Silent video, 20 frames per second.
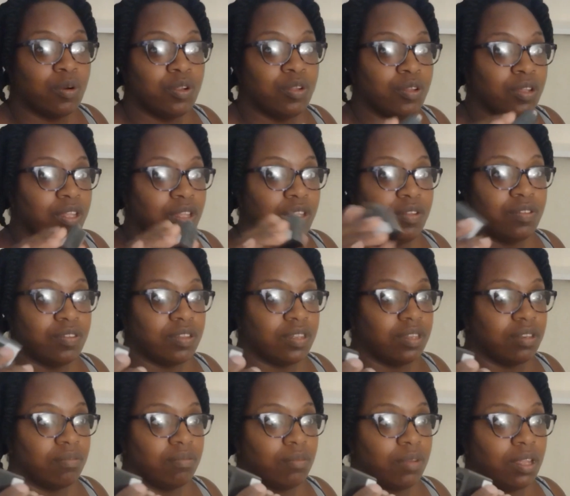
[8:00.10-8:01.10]
you can use
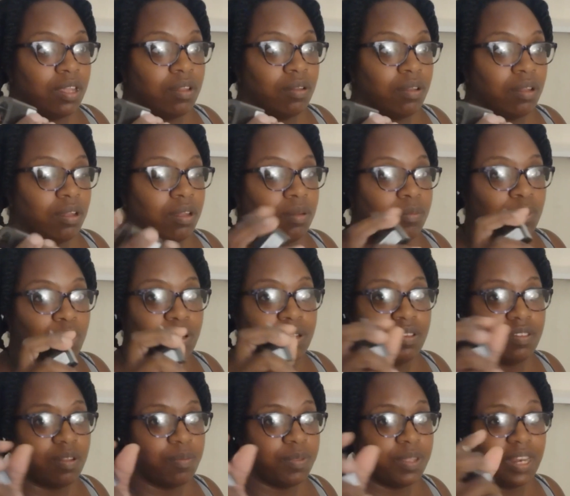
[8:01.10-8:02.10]
it um,
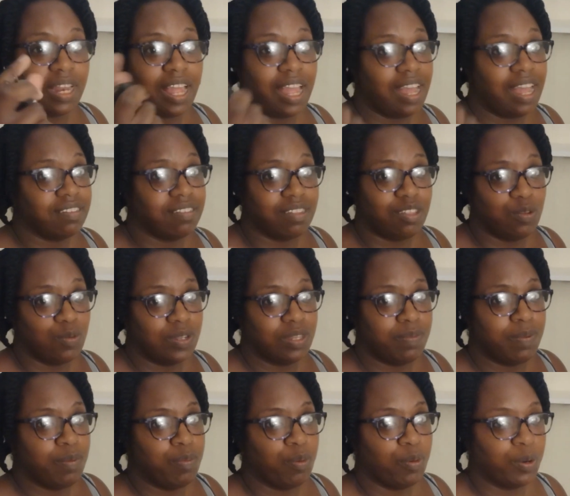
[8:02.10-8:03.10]
on something that has a
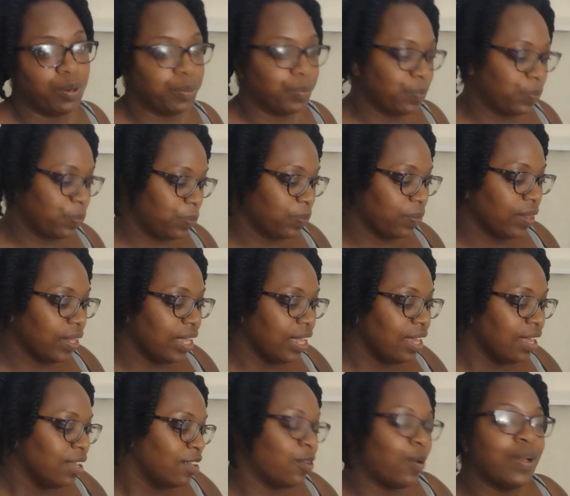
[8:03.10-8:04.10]
USB port.
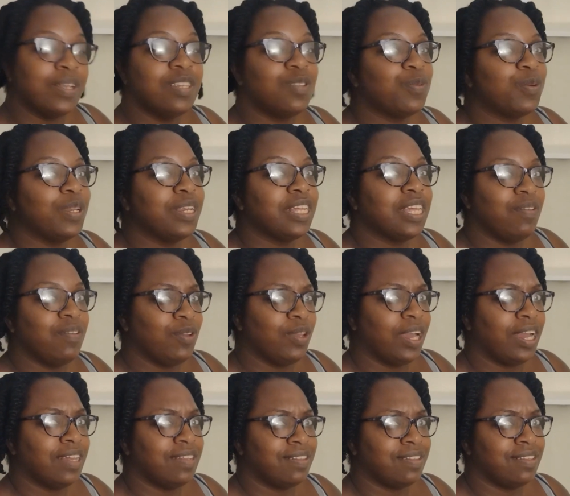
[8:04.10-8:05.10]
So I just wanted to give you
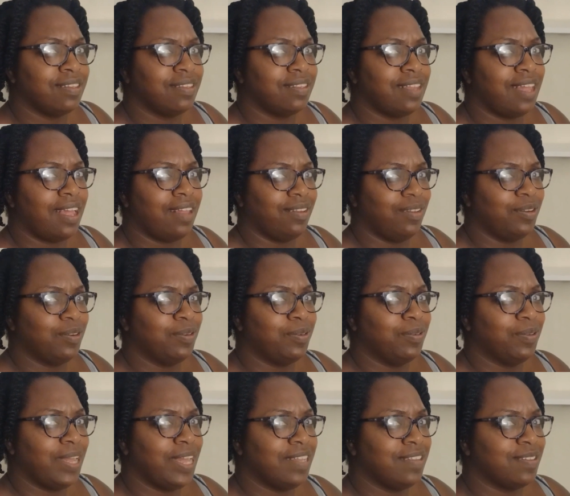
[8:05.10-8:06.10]
guys that
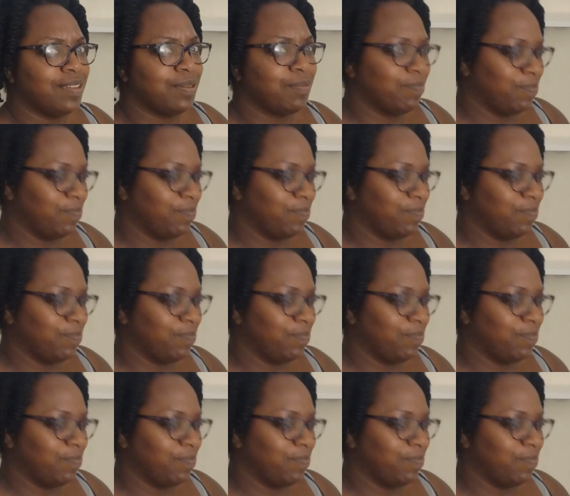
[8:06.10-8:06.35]
little heads up.